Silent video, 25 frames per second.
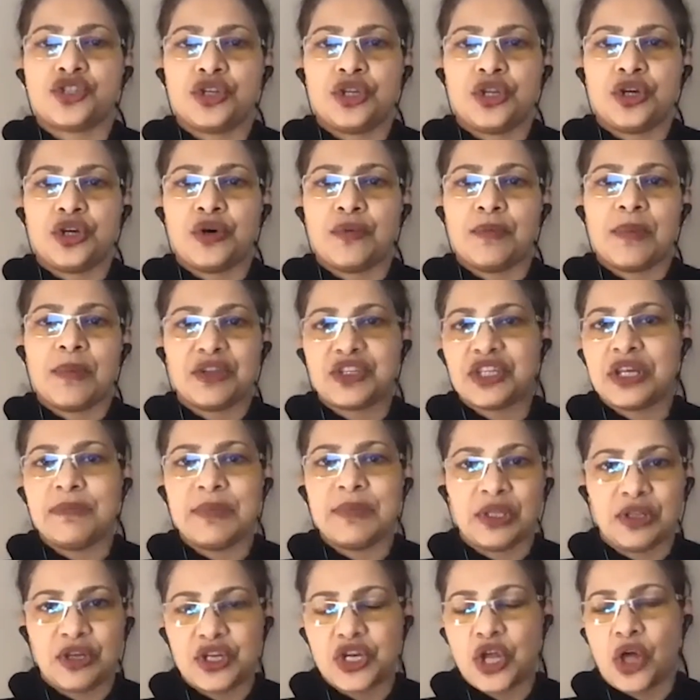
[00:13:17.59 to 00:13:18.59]
you know, multi
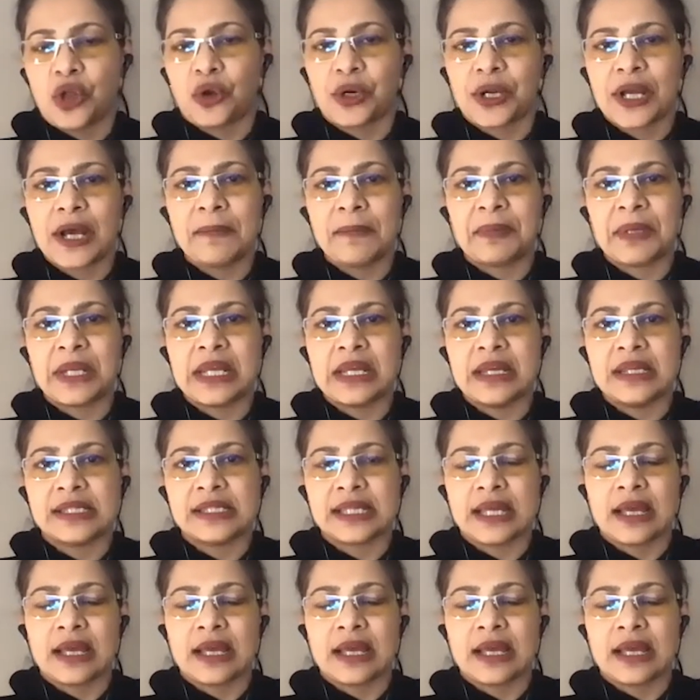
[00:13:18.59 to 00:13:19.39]
million dollar companies.